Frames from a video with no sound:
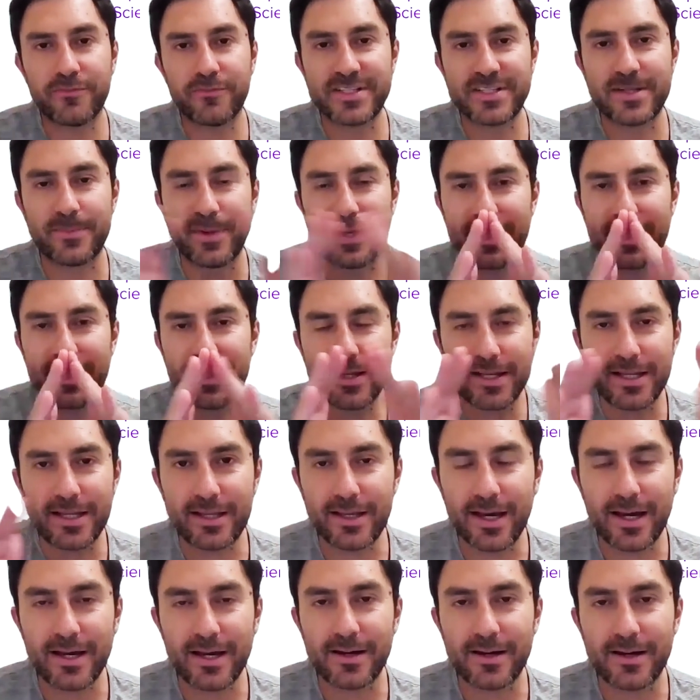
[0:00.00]
visibility
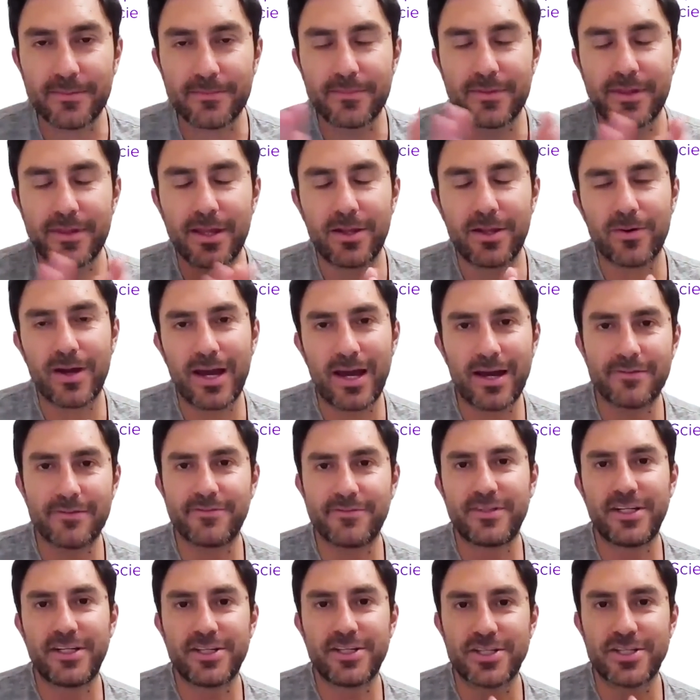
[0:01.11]
that you have,
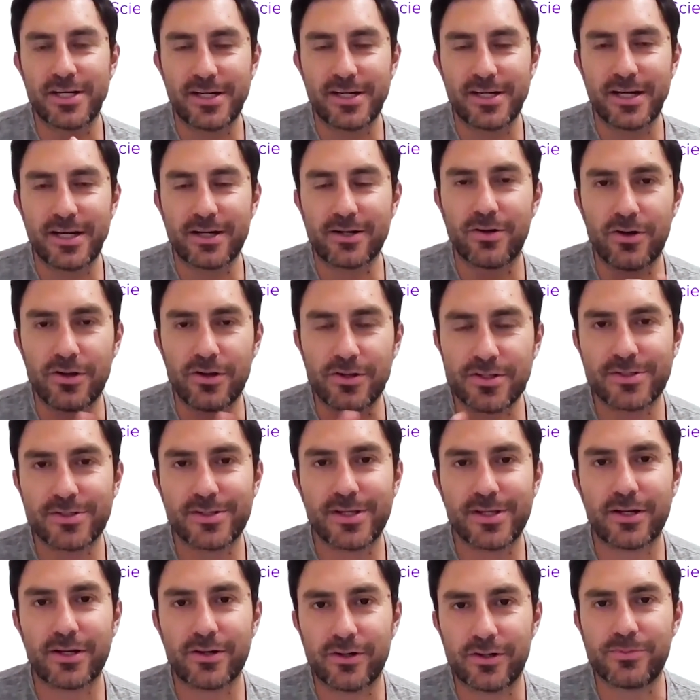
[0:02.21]
Disha, across
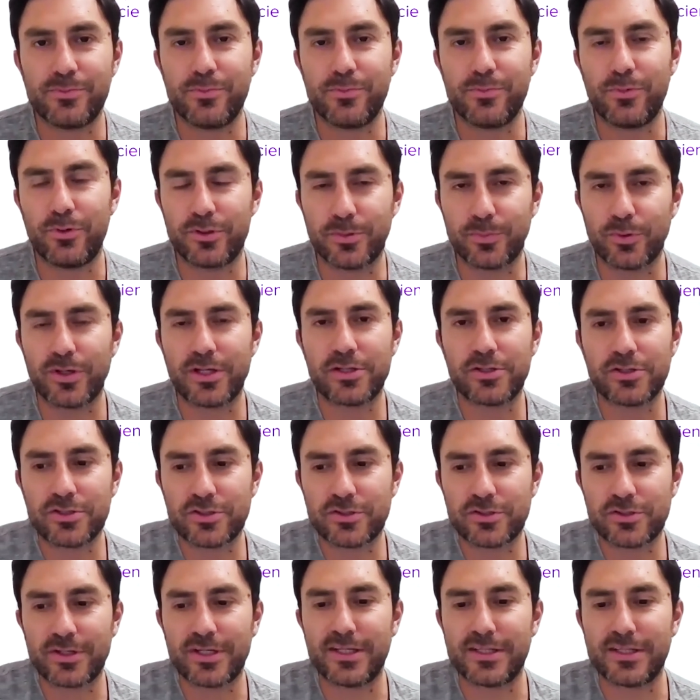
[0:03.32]
multiple
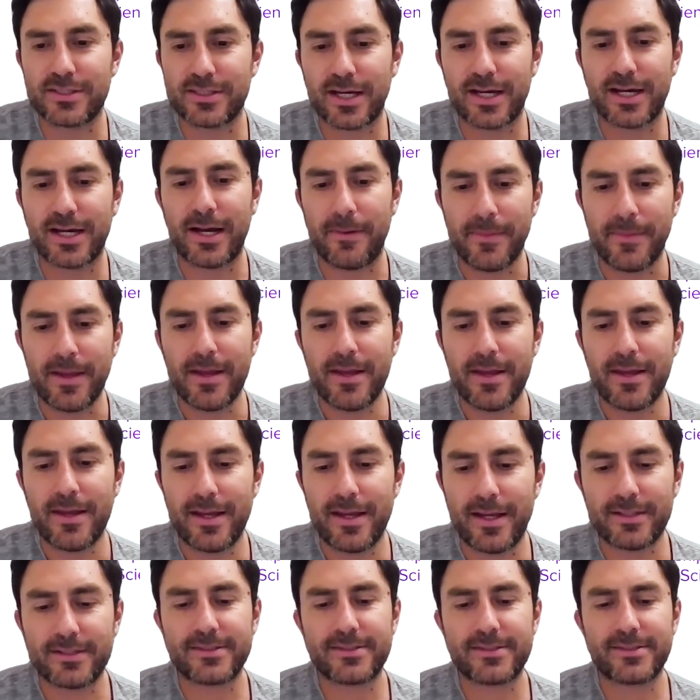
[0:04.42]
industries.
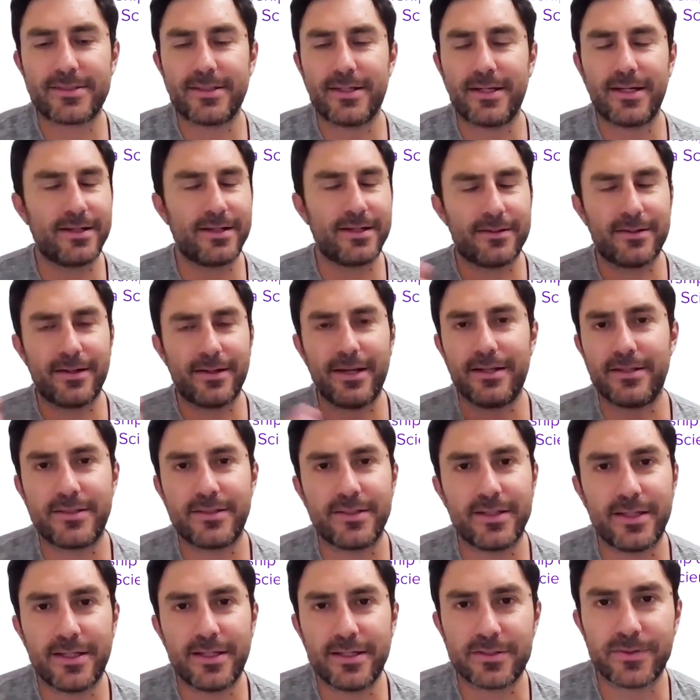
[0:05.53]
It's
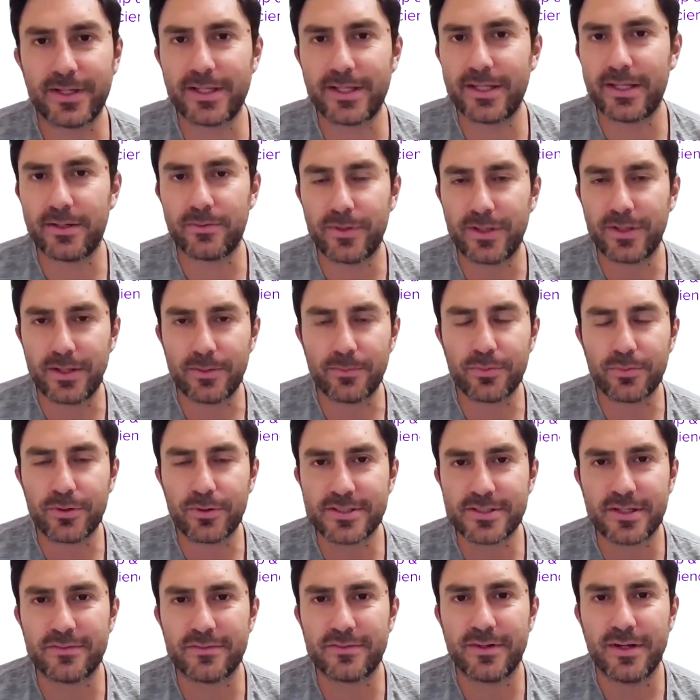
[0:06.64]
really, really
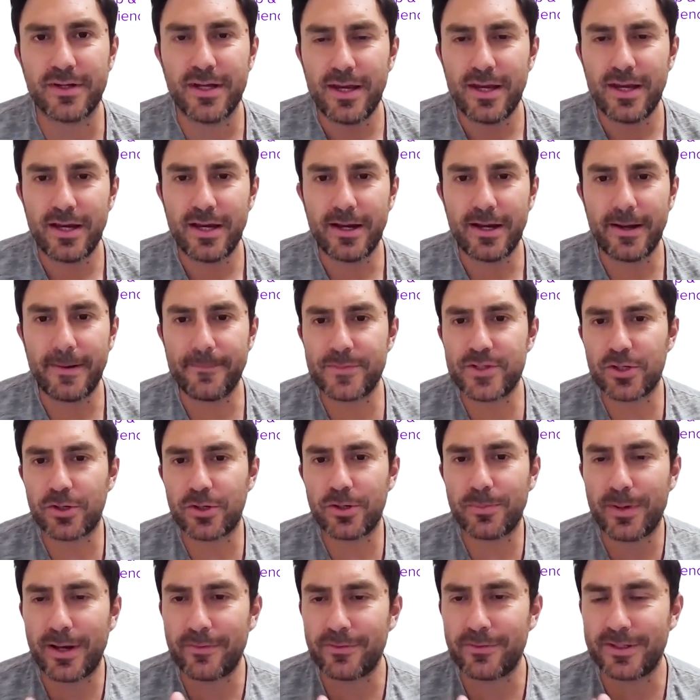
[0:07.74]
impressive. Sorry,
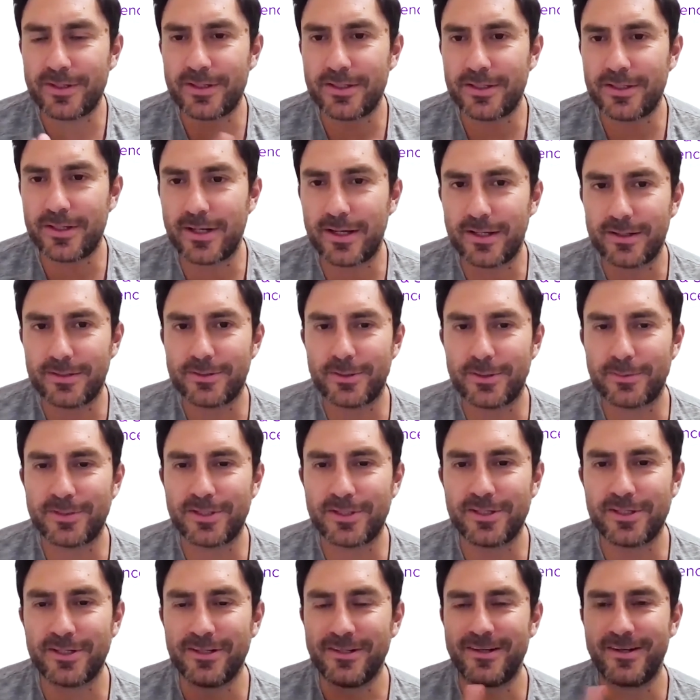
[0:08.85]
Pavel, I interrupted
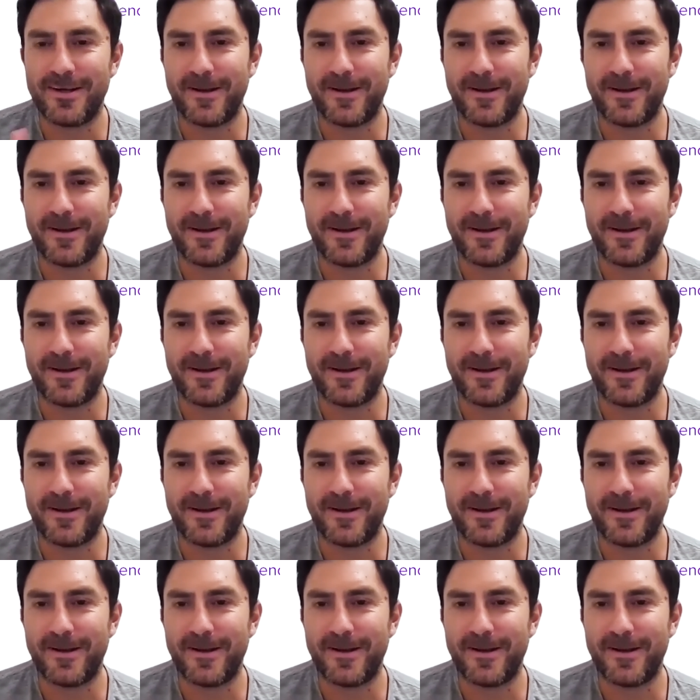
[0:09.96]
you.